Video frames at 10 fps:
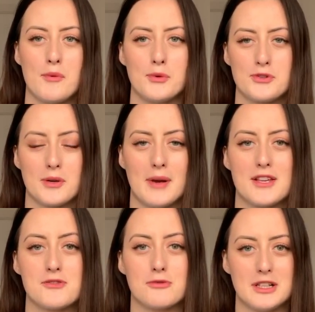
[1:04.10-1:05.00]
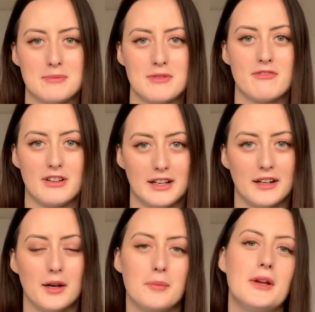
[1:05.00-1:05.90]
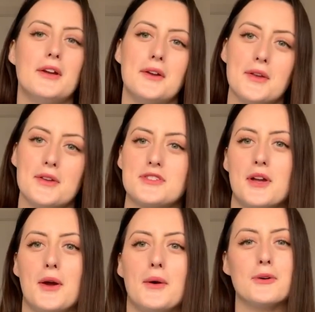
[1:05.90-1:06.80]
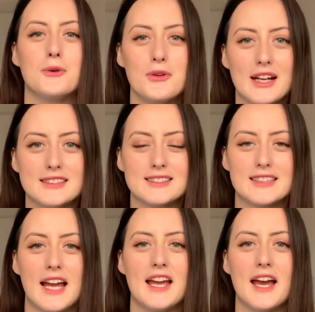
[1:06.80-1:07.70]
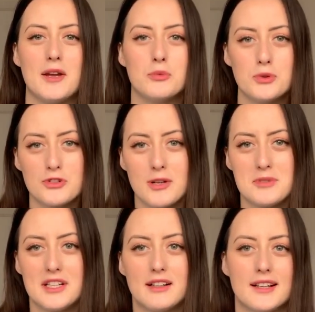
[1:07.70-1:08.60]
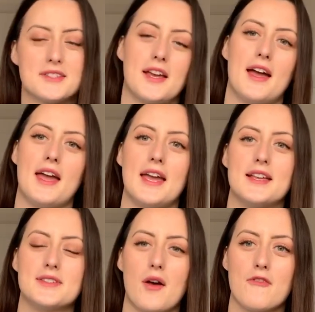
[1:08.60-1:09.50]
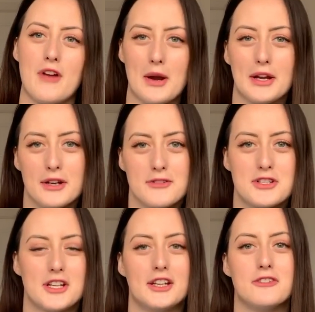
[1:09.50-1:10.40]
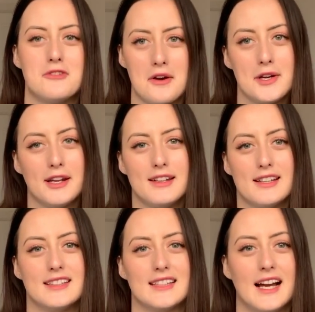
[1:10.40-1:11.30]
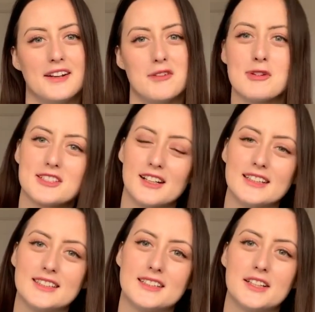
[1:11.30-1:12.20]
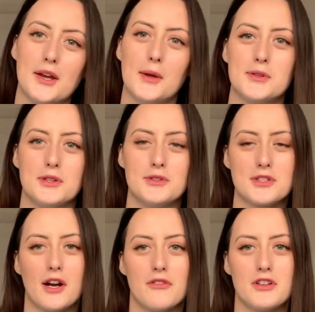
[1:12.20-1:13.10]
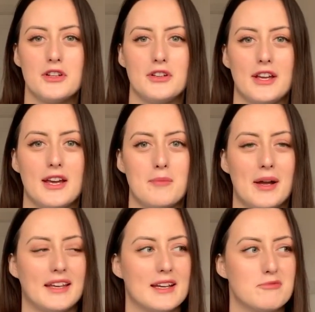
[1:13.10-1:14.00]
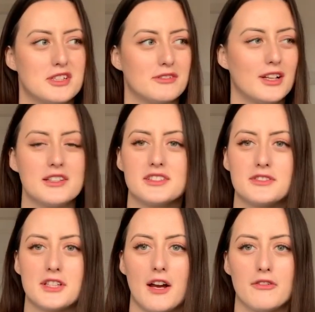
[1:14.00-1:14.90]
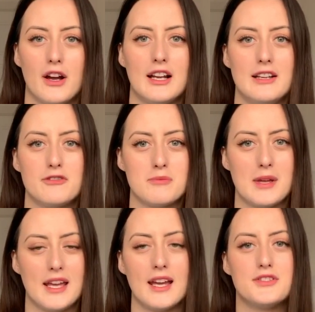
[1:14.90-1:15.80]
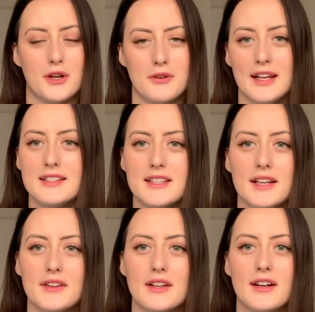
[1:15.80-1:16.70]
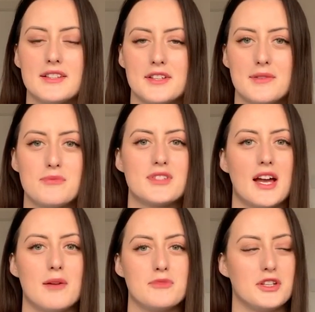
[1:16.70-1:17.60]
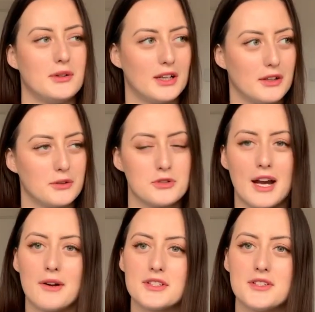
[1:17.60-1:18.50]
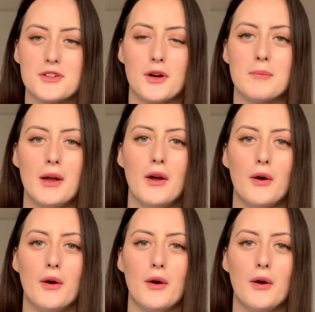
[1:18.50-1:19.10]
wardrobe has really been filling up. So all that to say, a wardrobe declutter is very overdue, very needed, and I'm excited to start off the new year by getting rid of loads of stuff. I'll either be donating the items to a local charity shop